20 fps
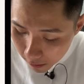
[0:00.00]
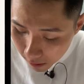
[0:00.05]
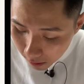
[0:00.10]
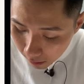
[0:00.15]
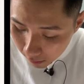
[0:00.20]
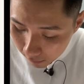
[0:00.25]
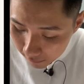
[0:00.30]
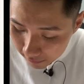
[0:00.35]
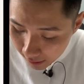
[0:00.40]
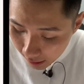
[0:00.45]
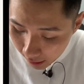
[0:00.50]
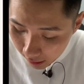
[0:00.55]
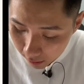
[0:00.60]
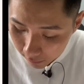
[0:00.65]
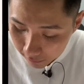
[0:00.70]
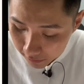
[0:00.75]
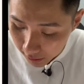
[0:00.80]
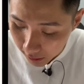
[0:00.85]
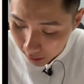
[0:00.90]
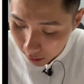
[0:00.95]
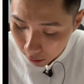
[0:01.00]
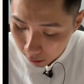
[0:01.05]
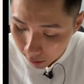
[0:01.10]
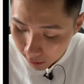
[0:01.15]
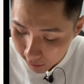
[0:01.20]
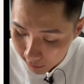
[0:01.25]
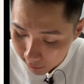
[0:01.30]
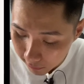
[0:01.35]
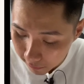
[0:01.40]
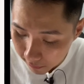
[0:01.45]
of contact of the nail
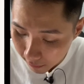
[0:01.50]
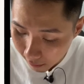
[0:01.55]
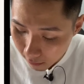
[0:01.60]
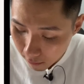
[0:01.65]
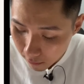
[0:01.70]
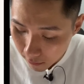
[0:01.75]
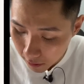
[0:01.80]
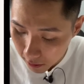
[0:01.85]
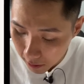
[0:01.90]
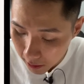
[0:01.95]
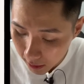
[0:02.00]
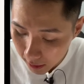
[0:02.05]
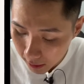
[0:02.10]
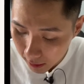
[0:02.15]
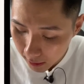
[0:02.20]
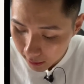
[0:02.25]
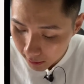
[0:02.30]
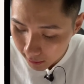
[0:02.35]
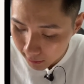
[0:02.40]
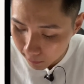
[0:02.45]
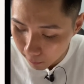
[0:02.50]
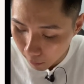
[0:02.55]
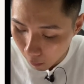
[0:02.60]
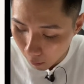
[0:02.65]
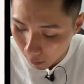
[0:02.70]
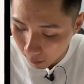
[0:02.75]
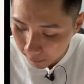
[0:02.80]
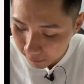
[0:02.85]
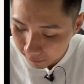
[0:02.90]
is very, very small.